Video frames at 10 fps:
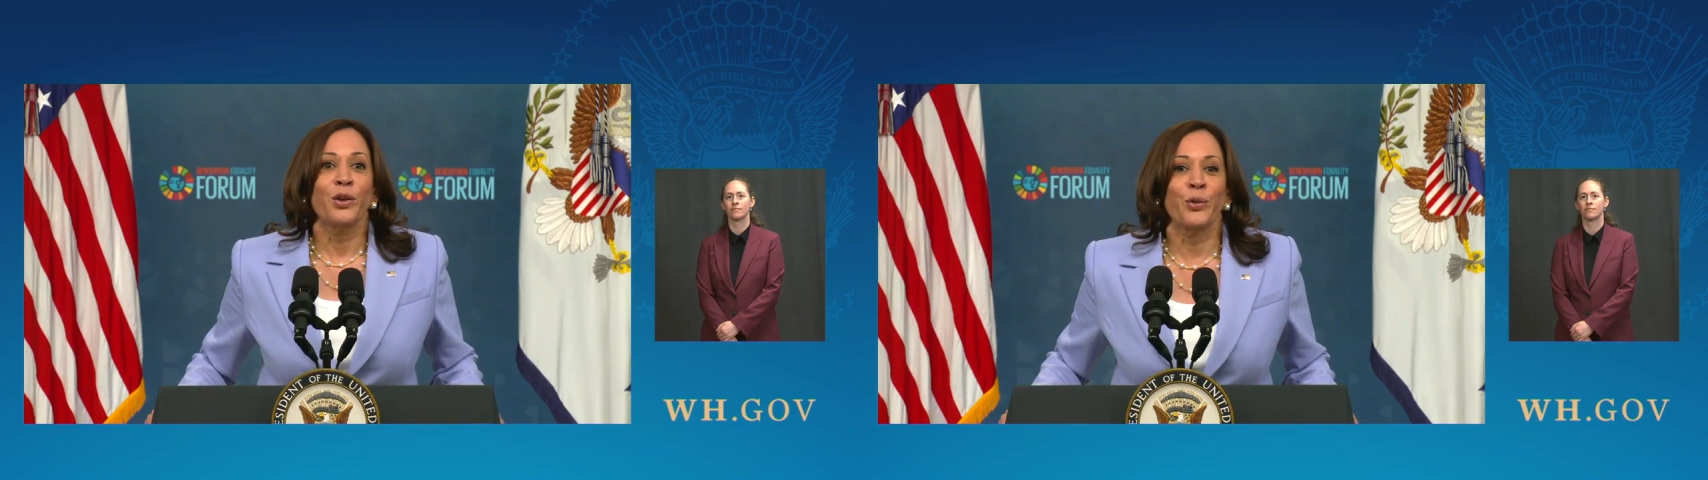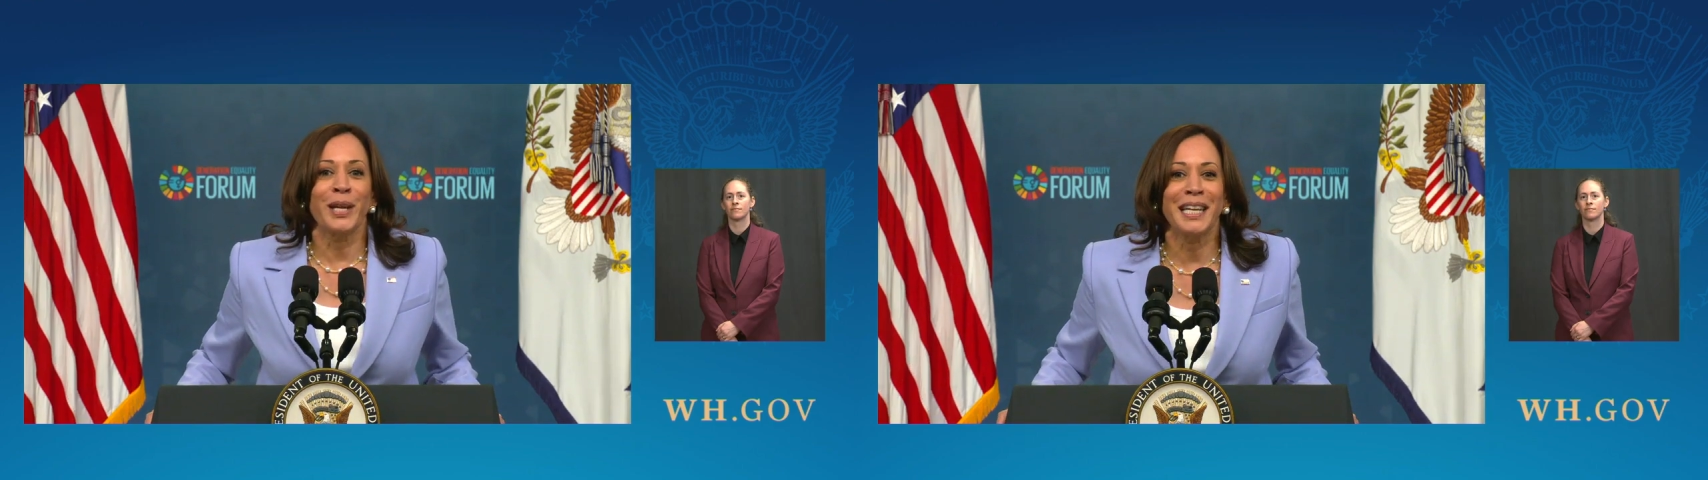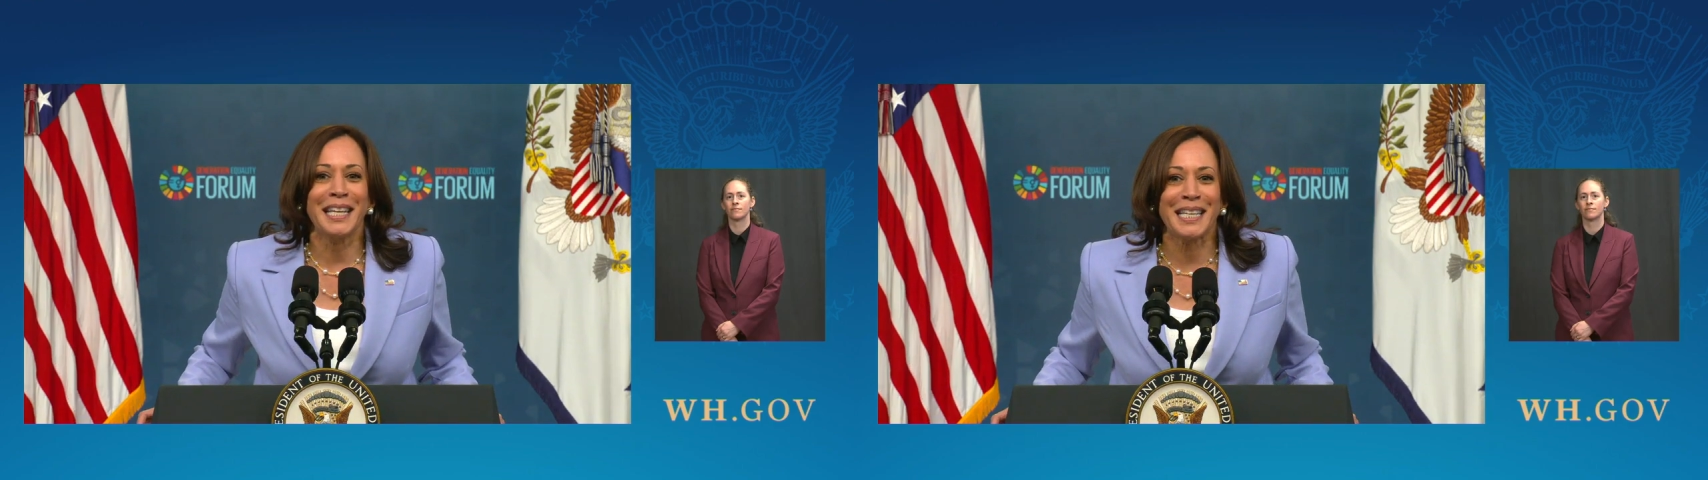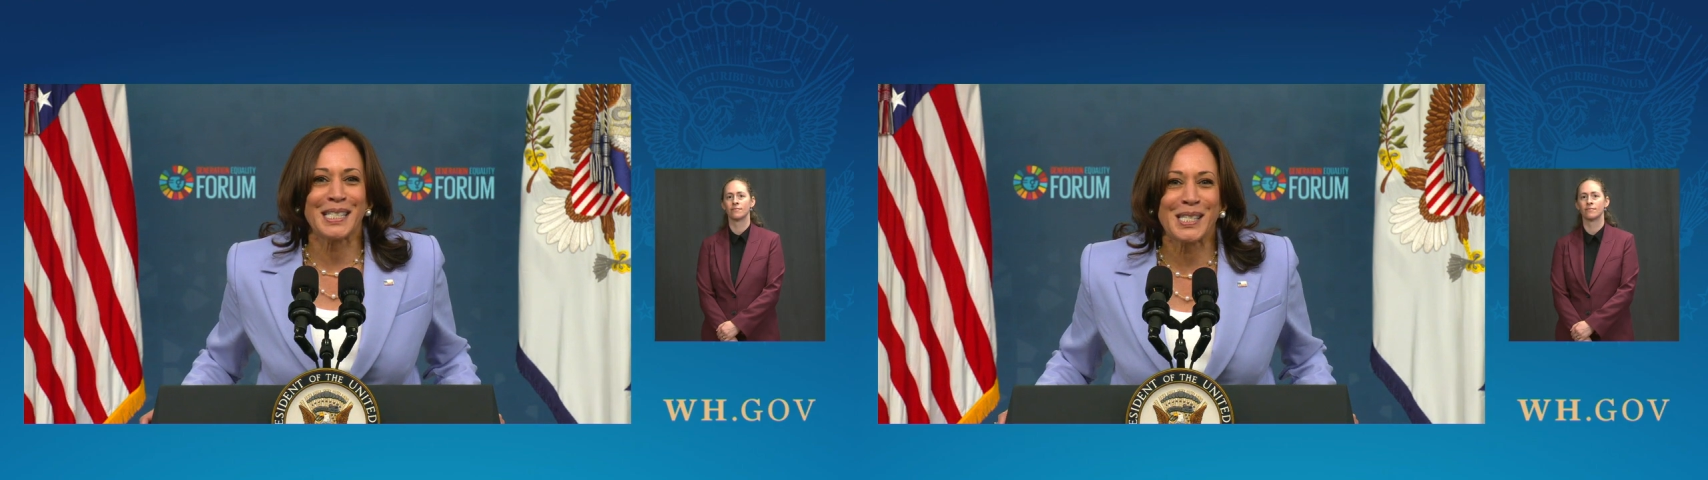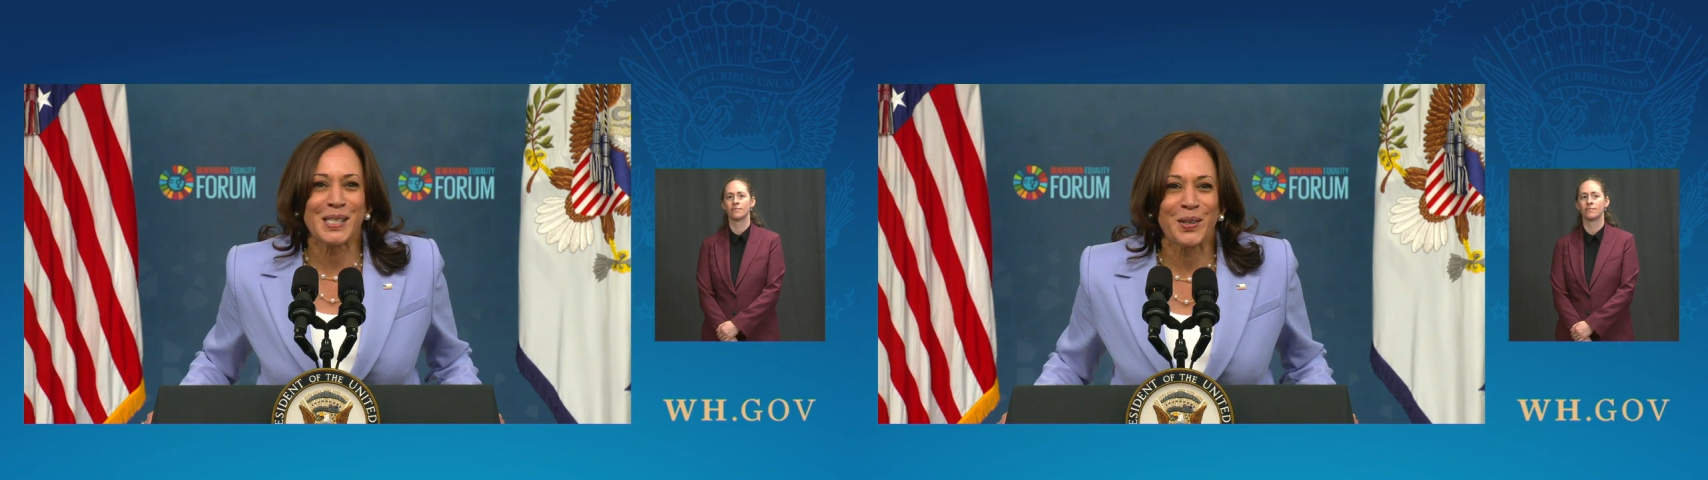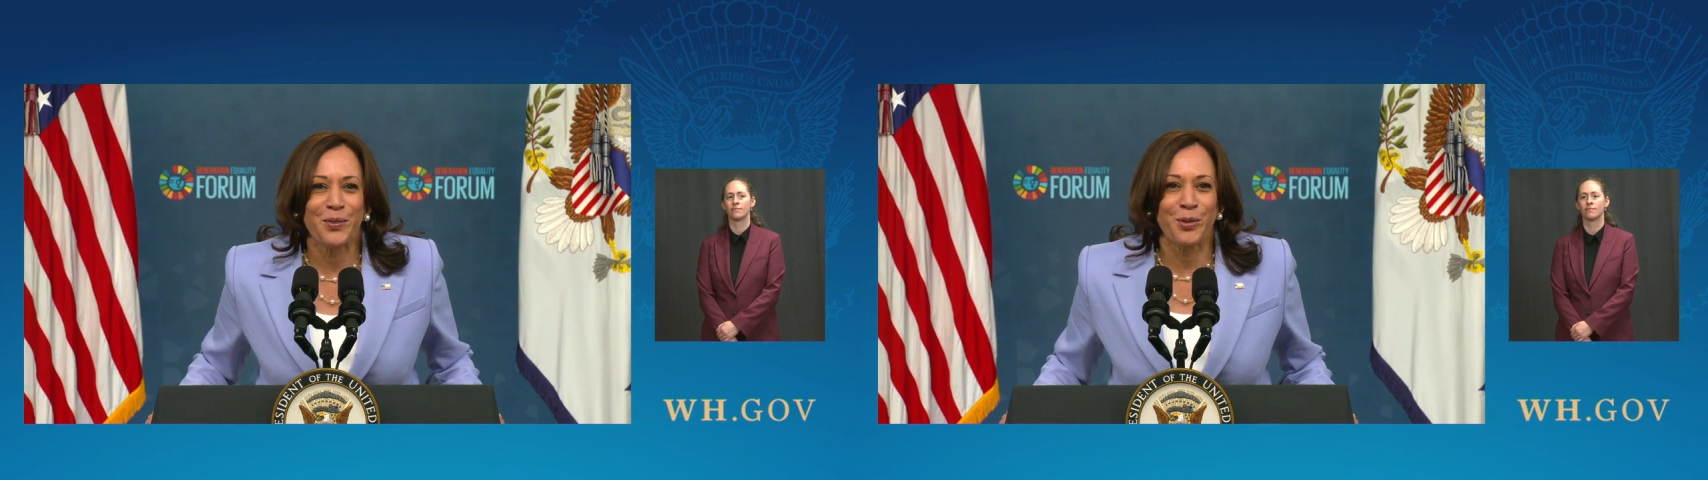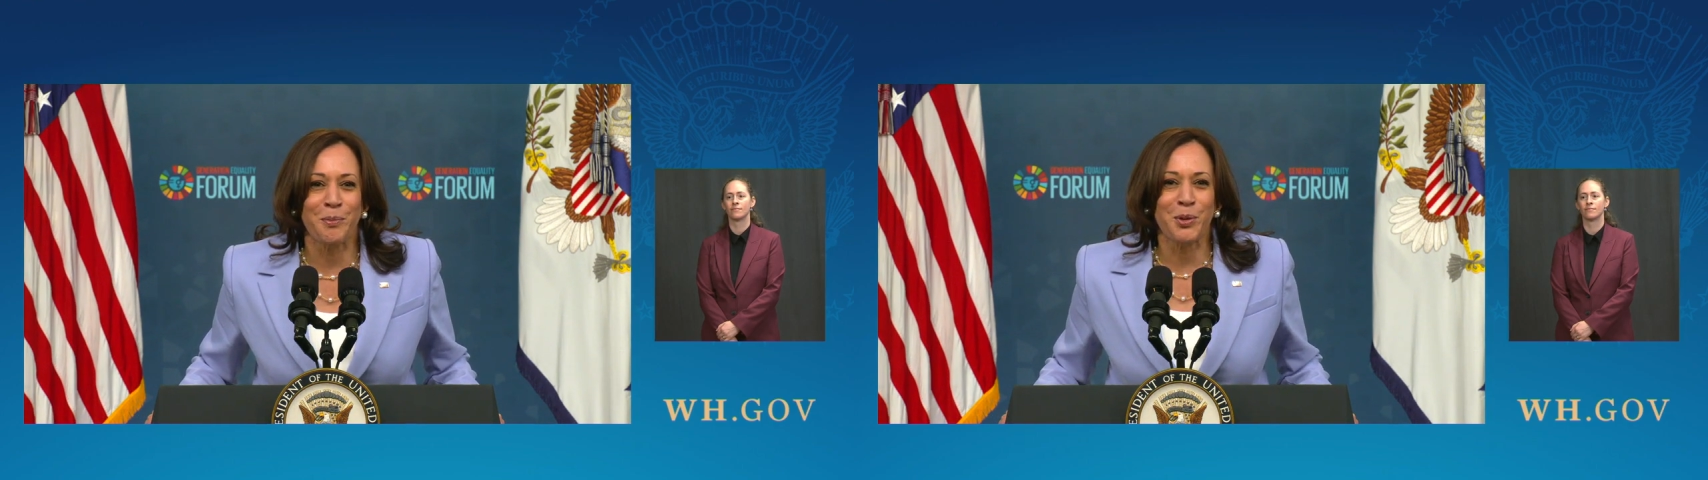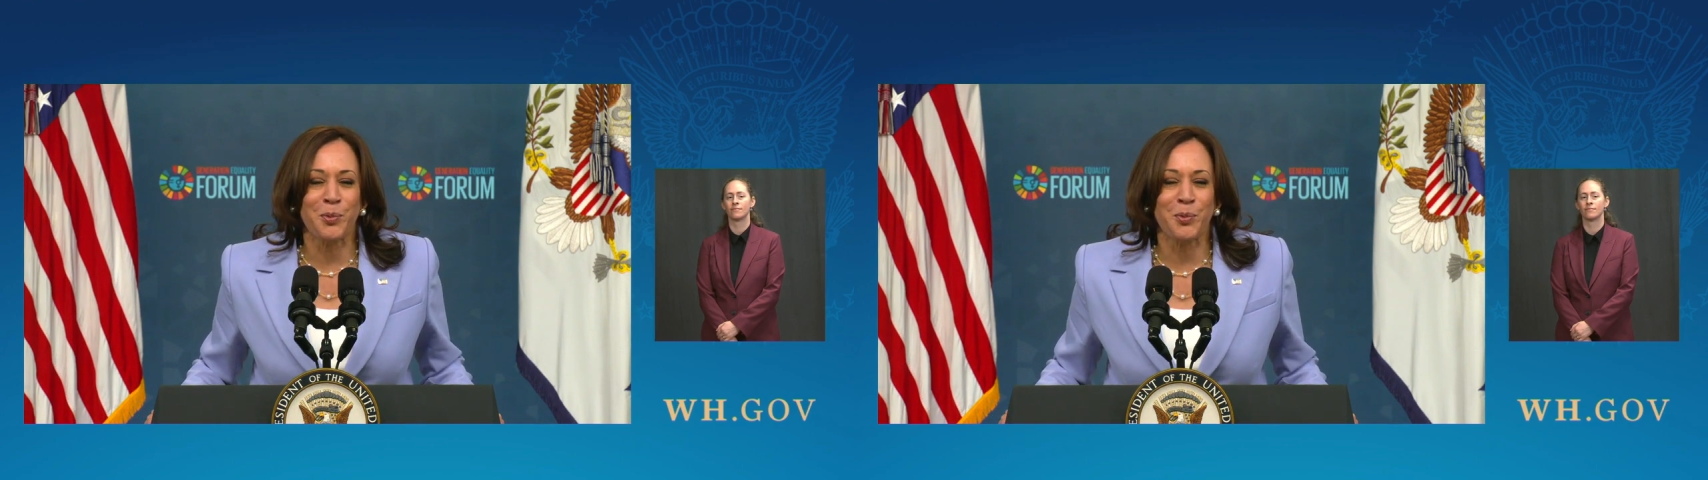Greetings from